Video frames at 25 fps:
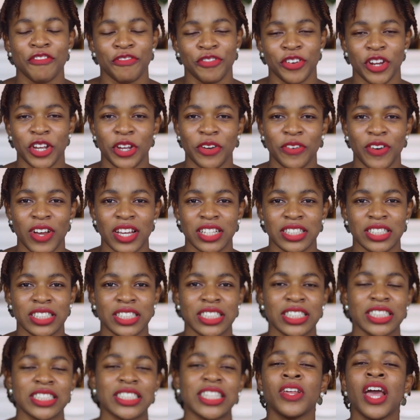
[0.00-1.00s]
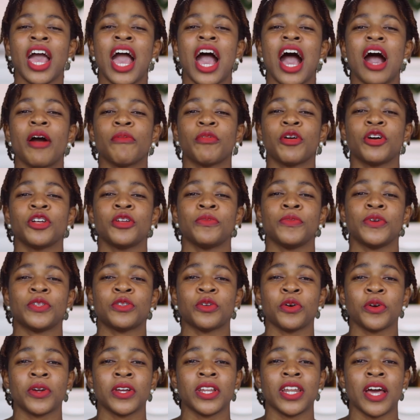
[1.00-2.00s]
fragrances. I'm gonna be
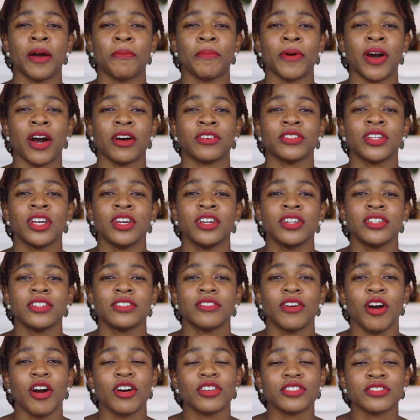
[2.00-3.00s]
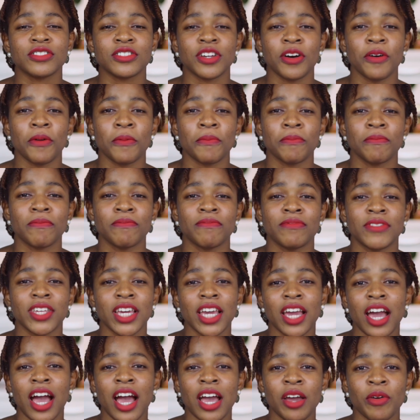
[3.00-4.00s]
talking about some
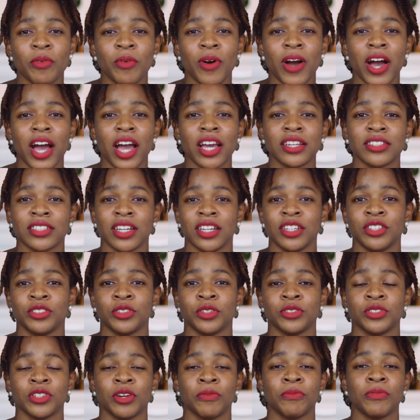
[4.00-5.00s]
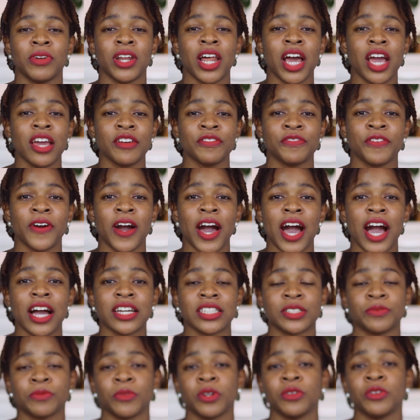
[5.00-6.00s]
D I Ys and, you know, some life
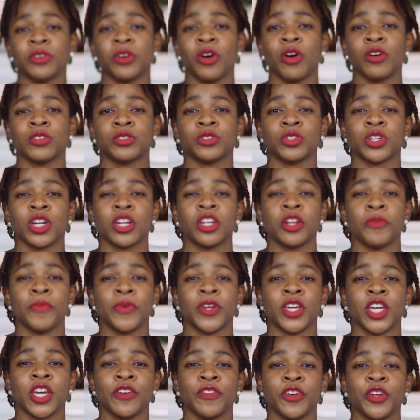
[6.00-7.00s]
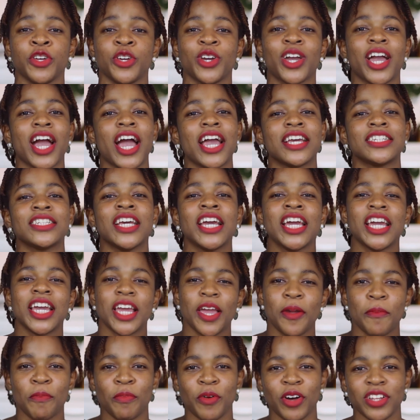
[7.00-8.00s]
hacks. I'm also gonna be giving you guys
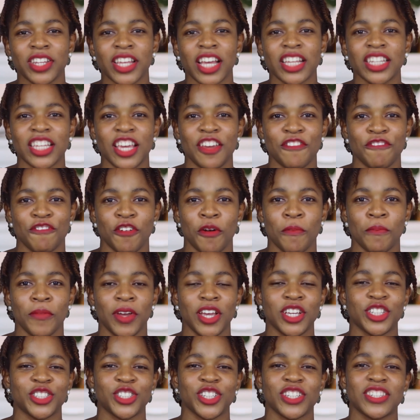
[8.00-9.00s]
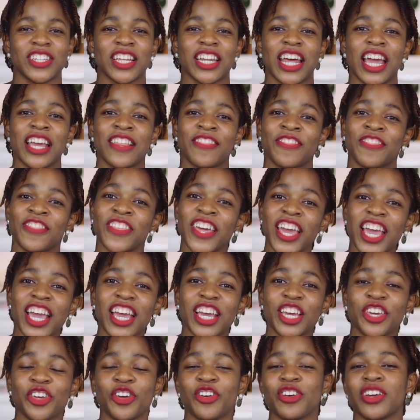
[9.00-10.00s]
important information that I
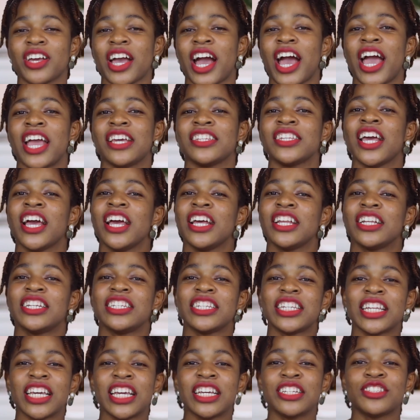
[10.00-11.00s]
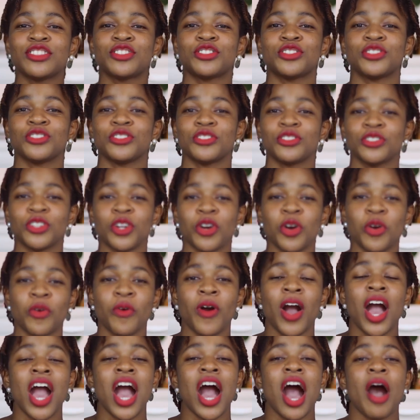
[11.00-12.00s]
think you guys need to
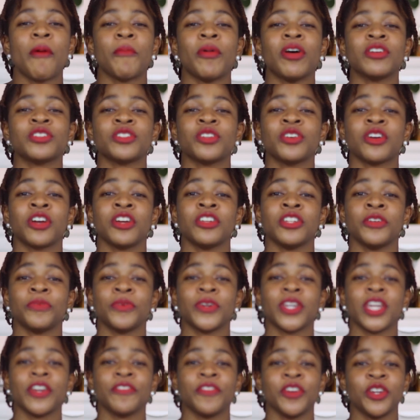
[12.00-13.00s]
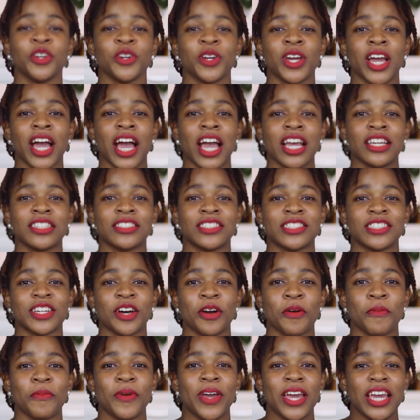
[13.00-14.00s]
know. I'm also going to be giving you guys
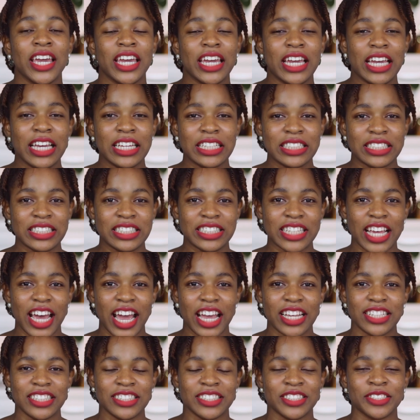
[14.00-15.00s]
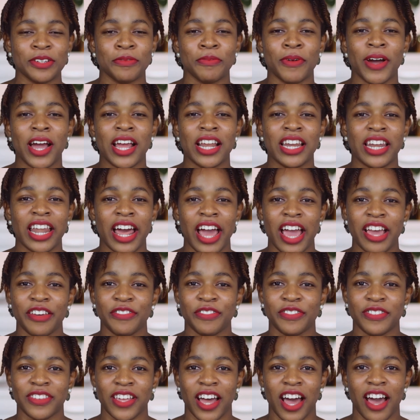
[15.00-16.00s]
some insight to my
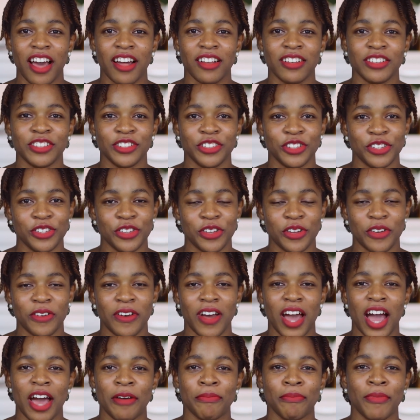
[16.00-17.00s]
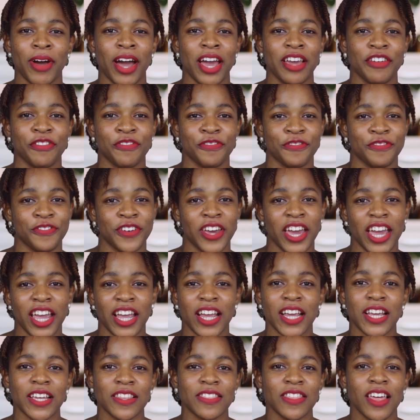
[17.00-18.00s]
lifestyle, you know, and my
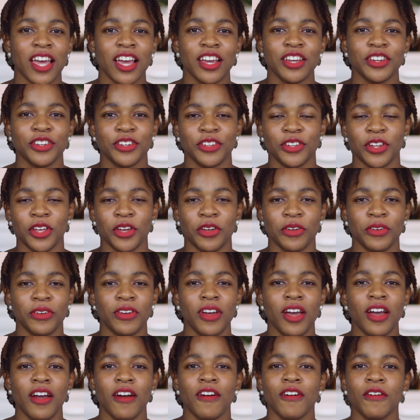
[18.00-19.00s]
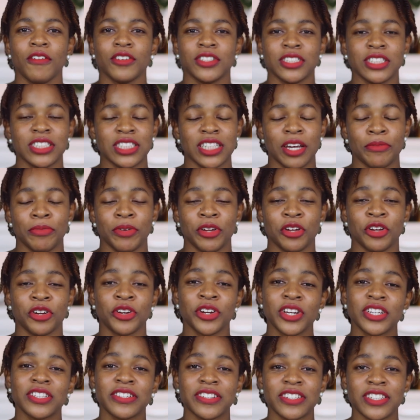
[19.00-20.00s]
faith, you know, since I'm a
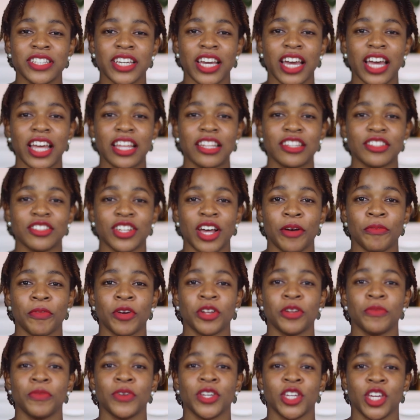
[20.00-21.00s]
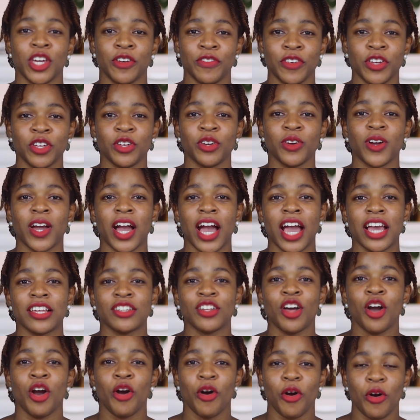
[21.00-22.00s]
Christian. So I'm gonna be giving you
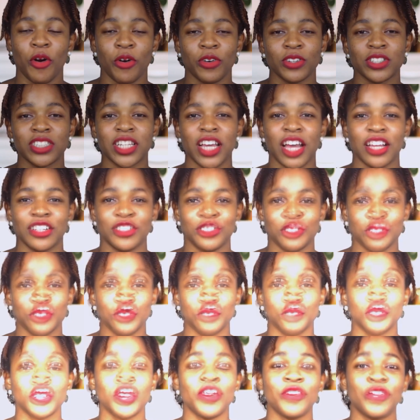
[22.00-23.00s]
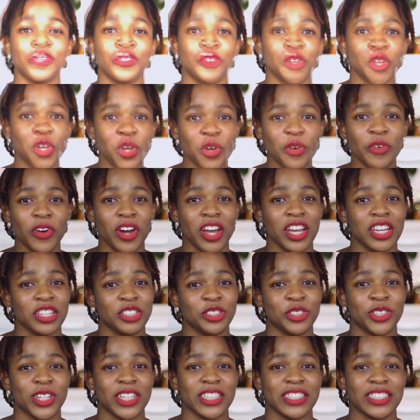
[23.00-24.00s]
guys all that too. So if you are
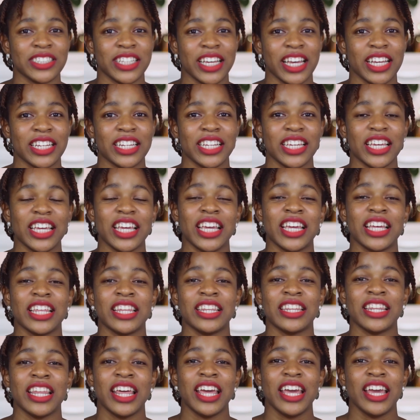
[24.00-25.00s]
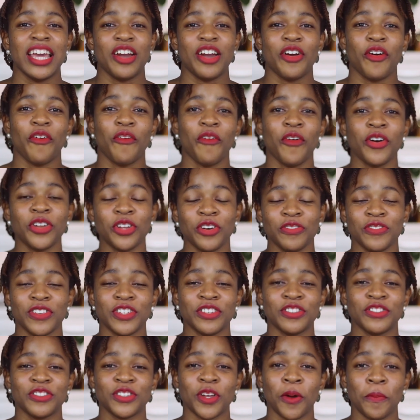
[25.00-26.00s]
interested in one of
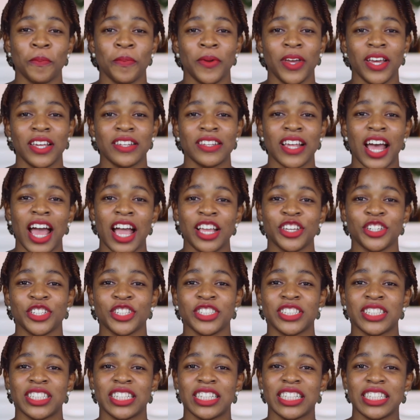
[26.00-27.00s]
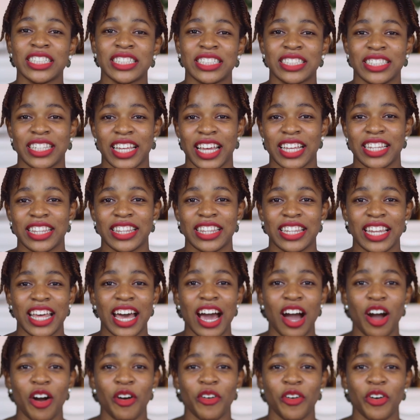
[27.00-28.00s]
these topics I just listed
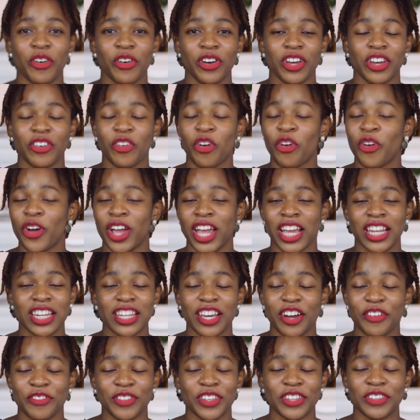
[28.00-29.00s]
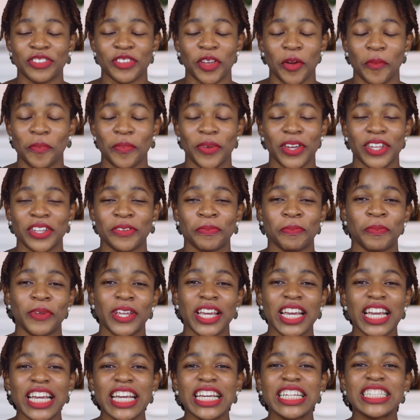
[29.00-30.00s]
now, or any of these topics,
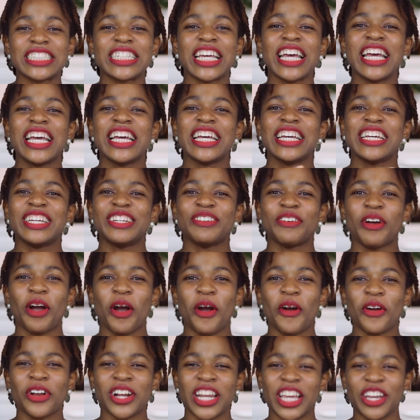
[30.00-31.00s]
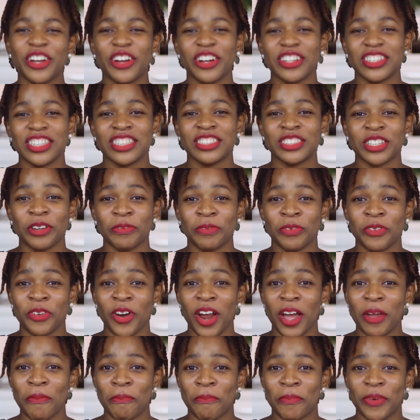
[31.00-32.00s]
please click on the
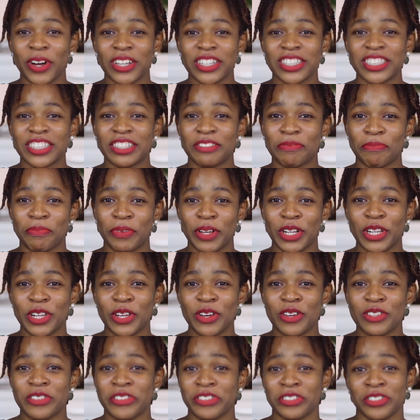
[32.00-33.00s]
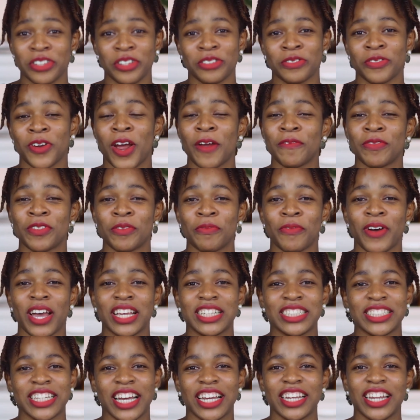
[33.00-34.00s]
subscribe button below to subscribe to
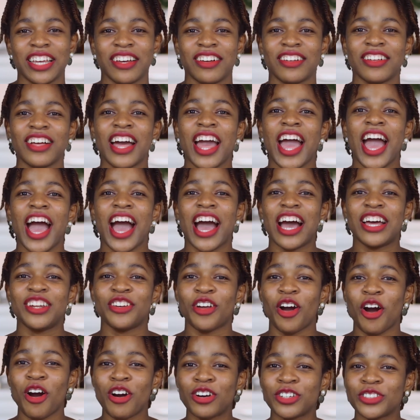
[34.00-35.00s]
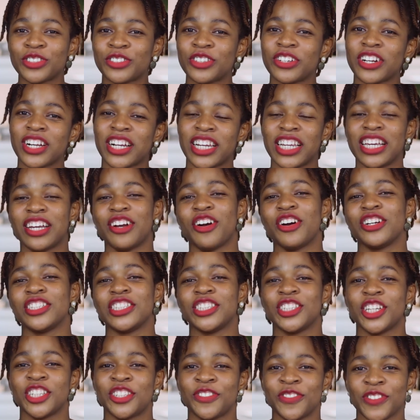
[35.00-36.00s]
my channel, and also click
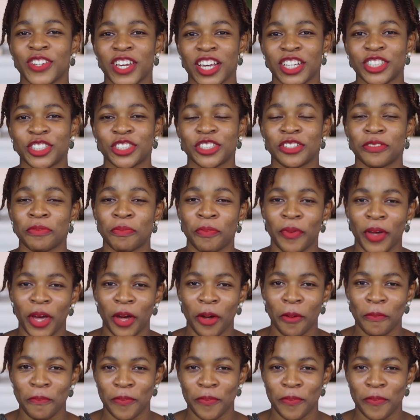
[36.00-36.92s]
on the notification bell